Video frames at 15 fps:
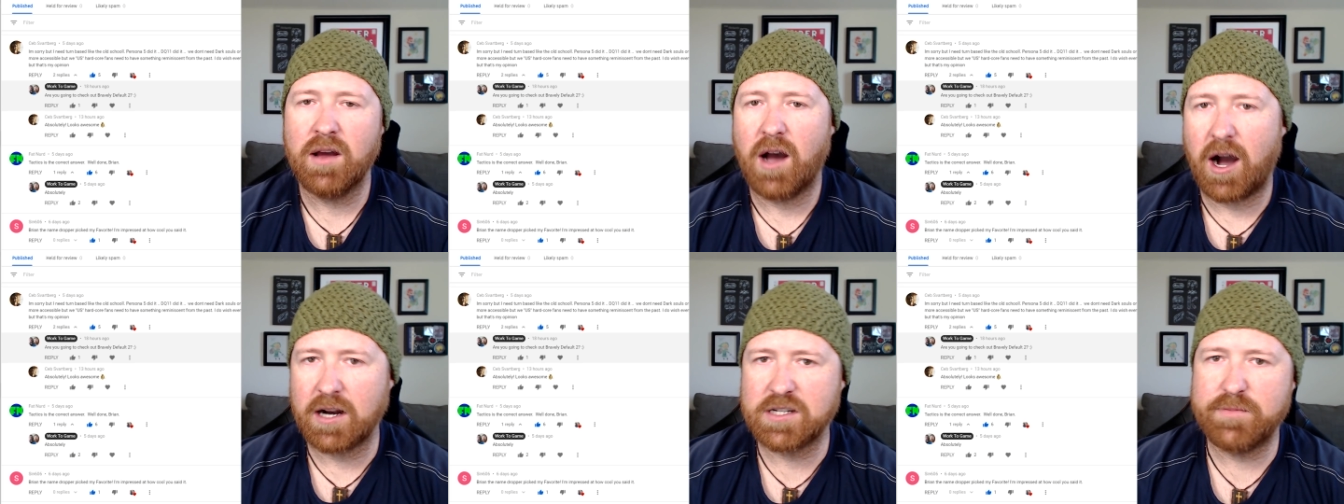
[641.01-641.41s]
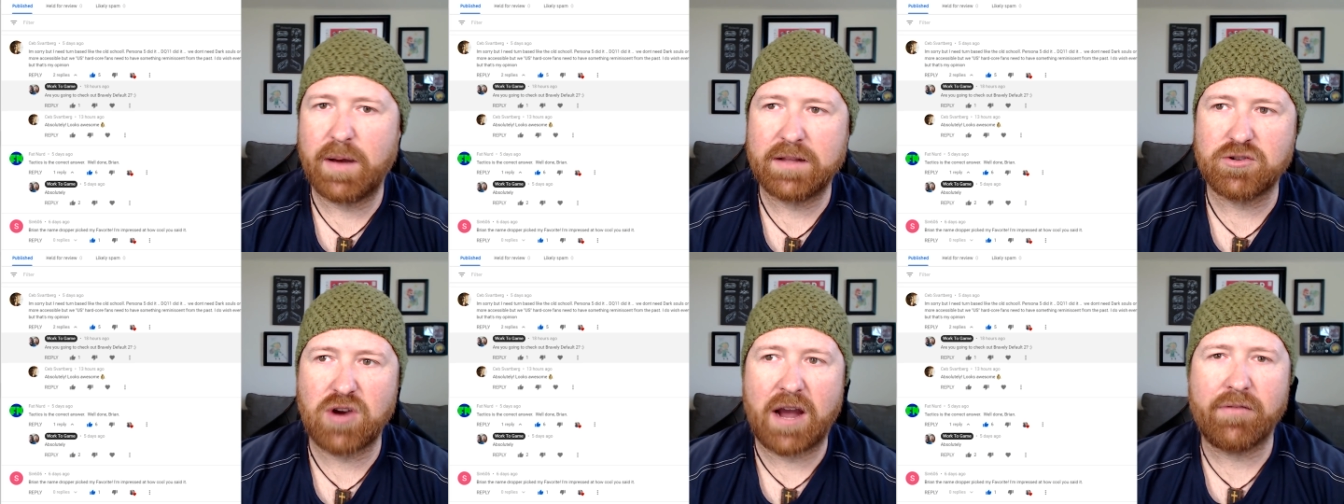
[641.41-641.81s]

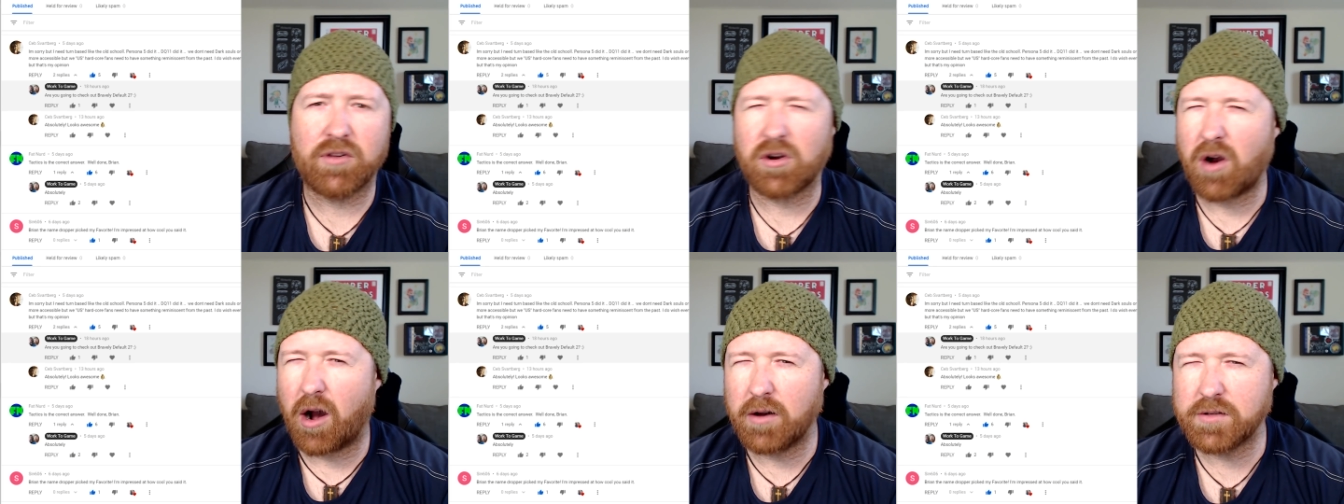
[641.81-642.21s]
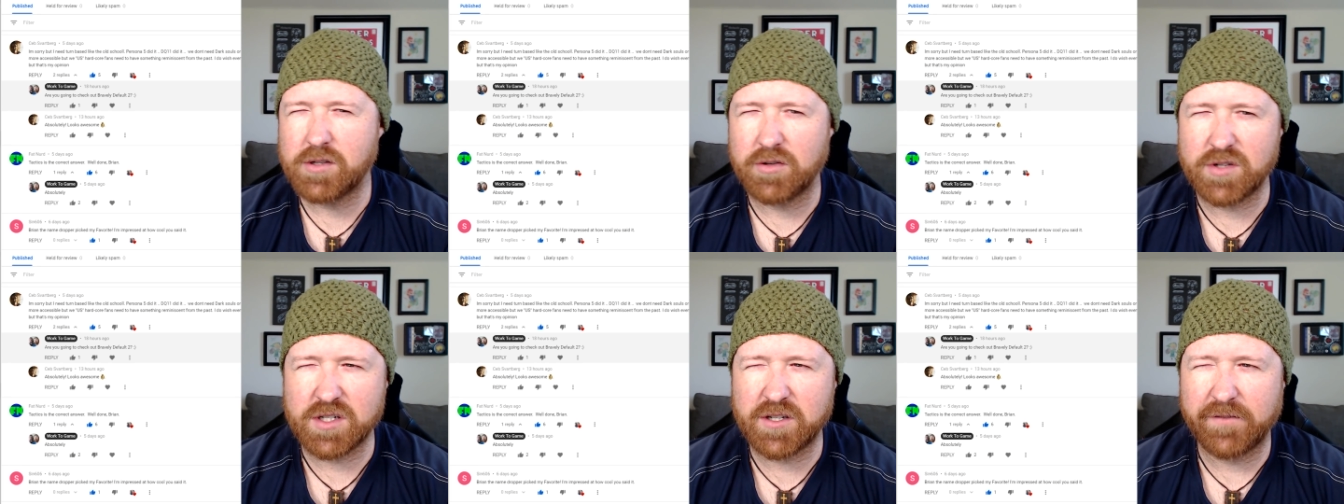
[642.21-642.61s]
Octopath Traveler also
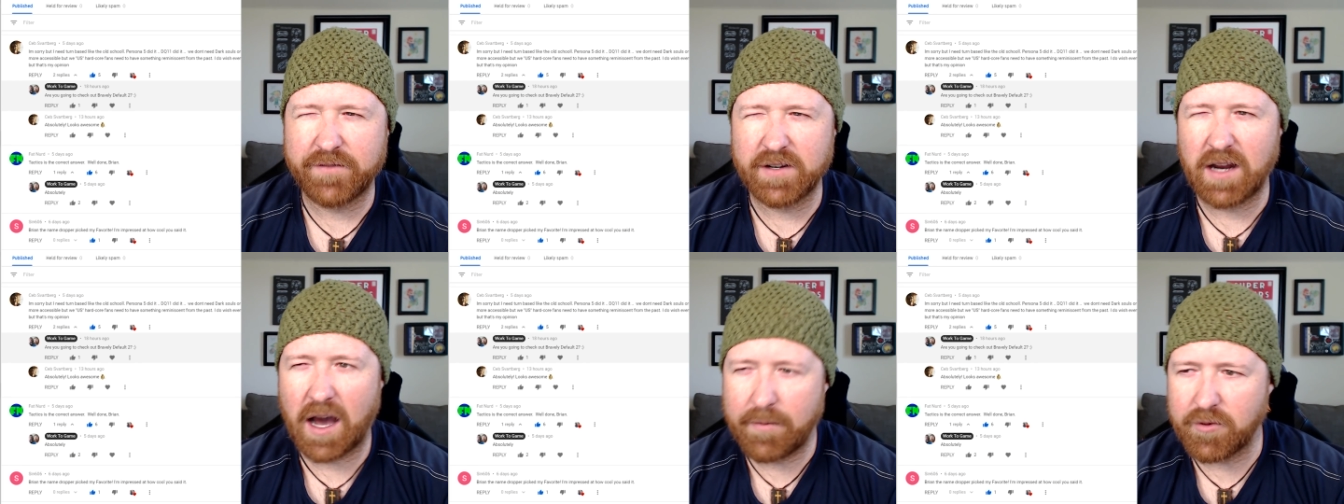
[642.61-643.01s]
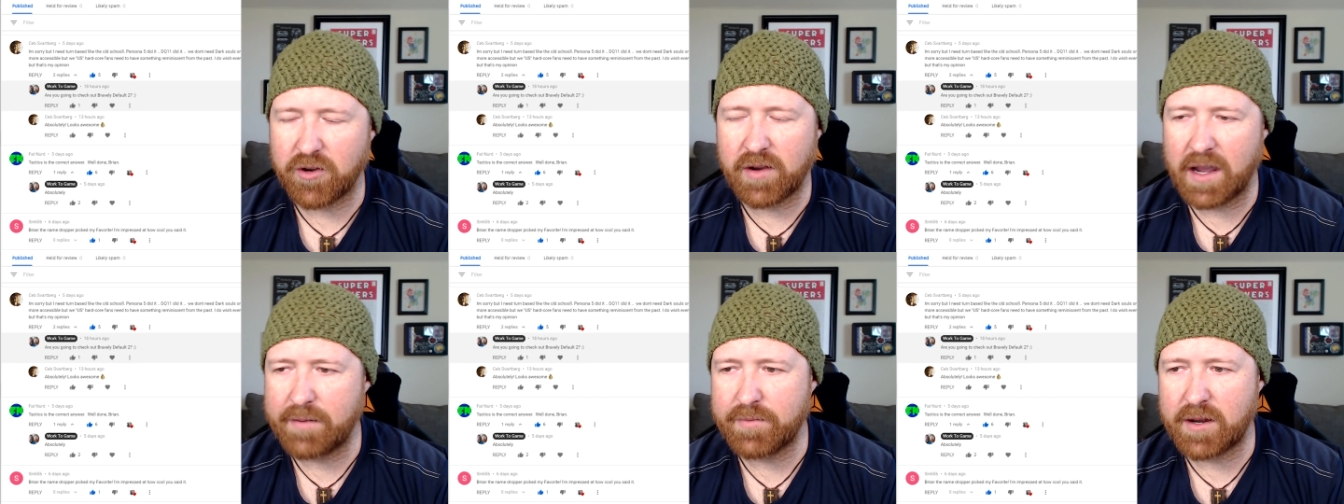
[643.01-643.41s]
just a phenomenal
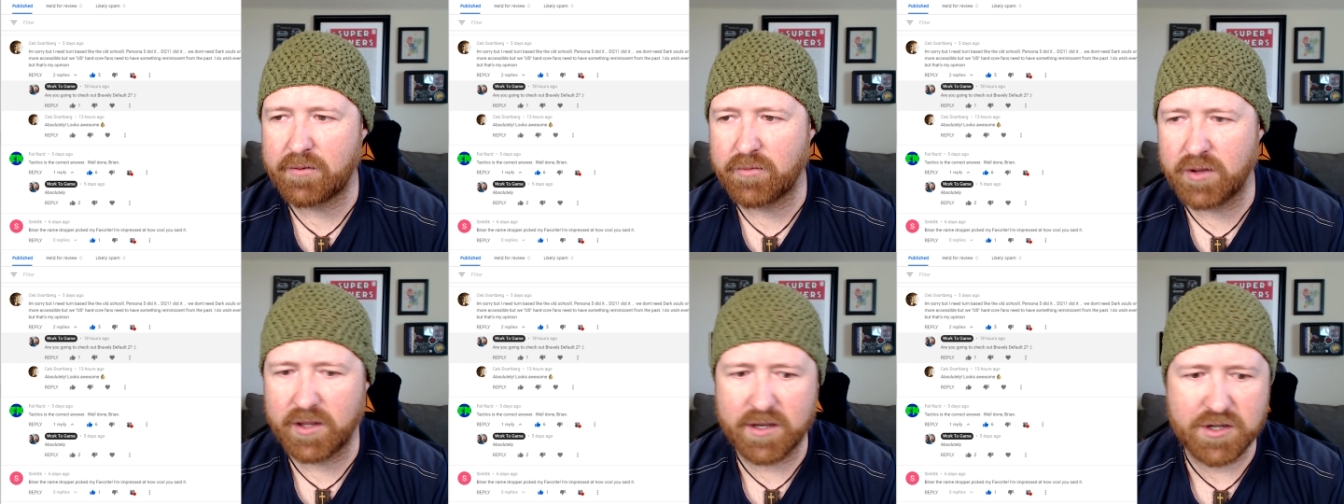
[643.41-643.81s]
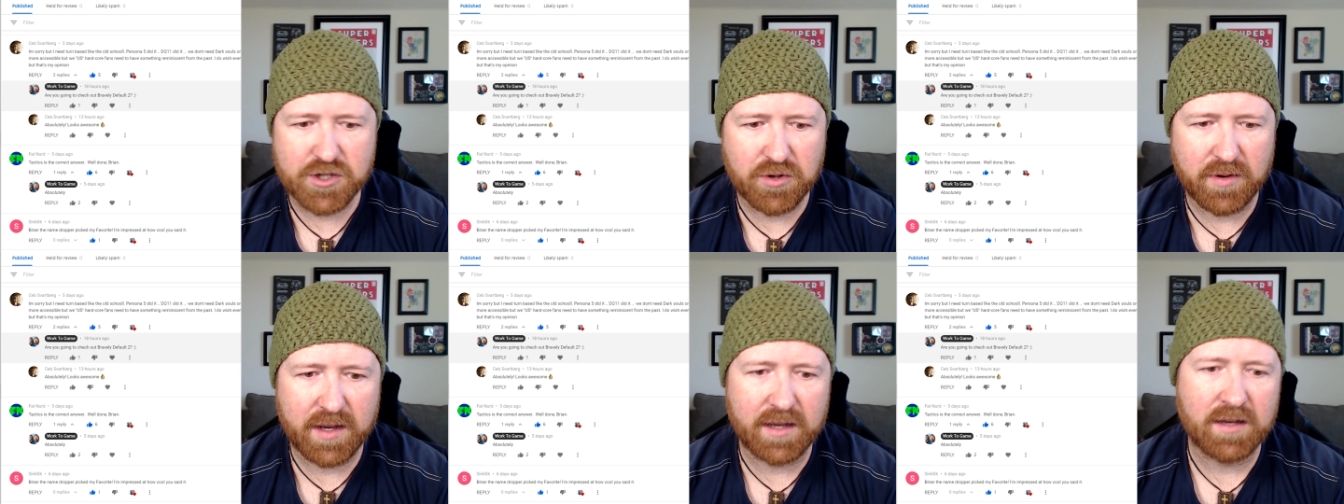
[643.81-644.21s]
game that I'm really
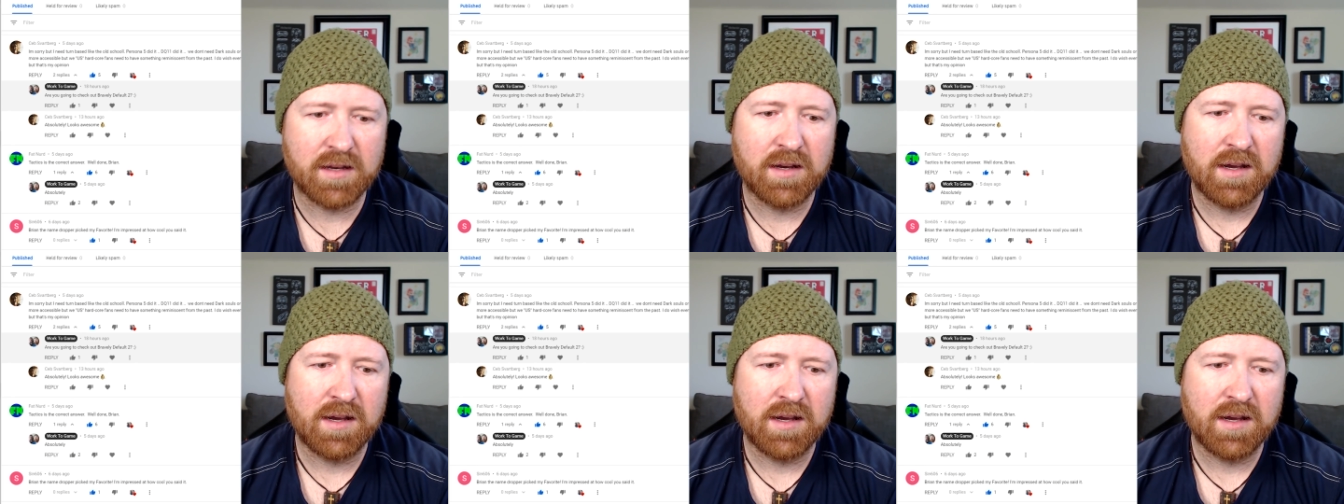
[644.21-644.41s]
enjoying.